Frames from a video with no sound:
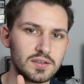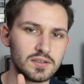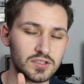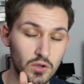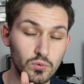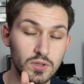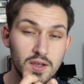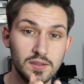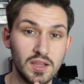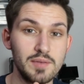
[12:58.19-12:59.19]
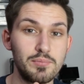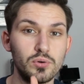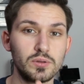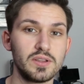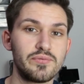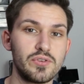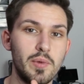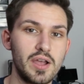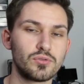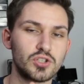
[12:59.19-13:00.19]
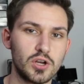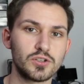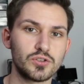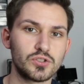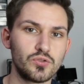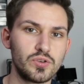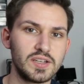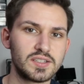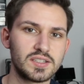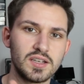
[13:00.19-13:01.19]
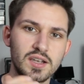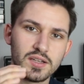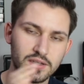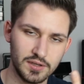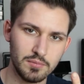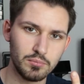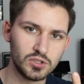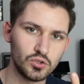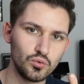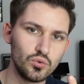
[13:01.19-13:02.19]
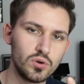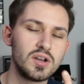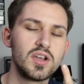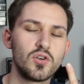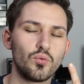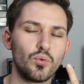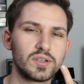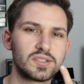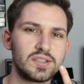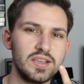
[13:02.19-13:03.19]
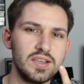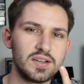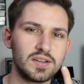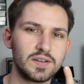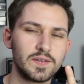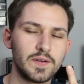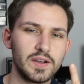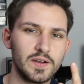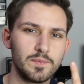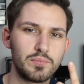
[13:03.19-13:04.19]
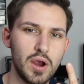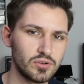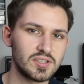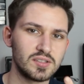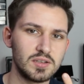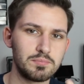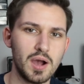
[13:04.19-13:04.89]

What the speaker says: solar LiPo lithium-ion charger circuit. Number 2 was the peristaltic